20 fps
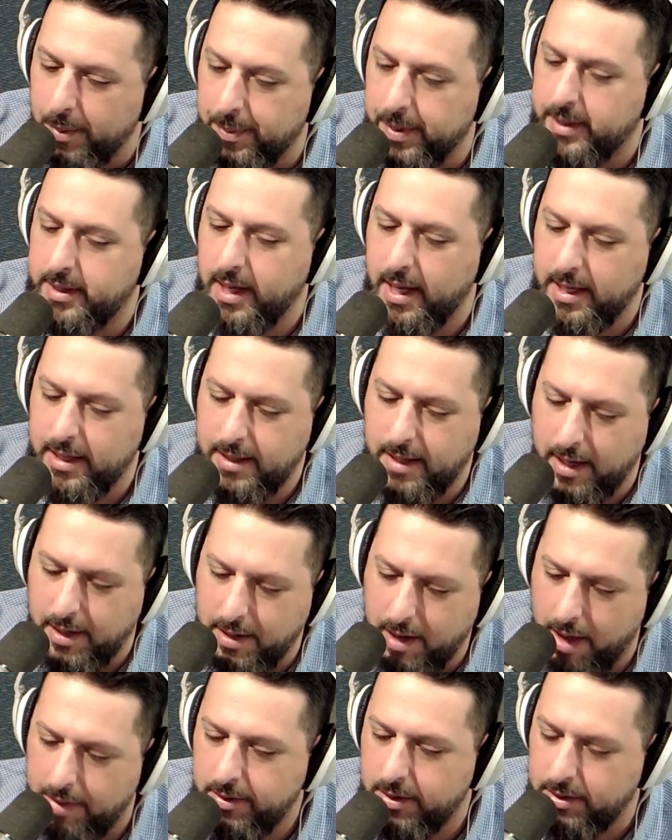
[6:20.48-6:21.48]
but then
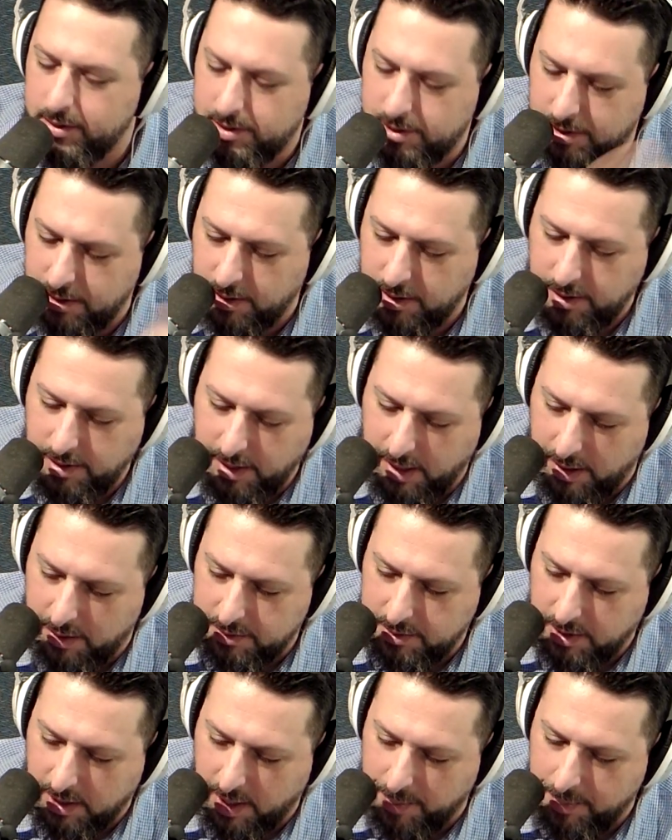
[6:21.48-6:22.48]
another you know
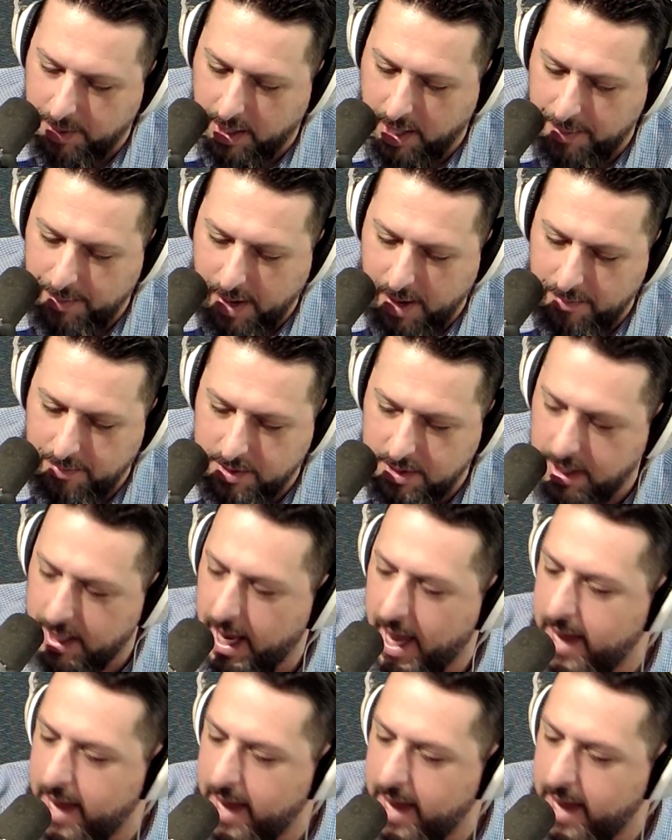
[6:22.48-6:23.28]
celebrity came out and was like,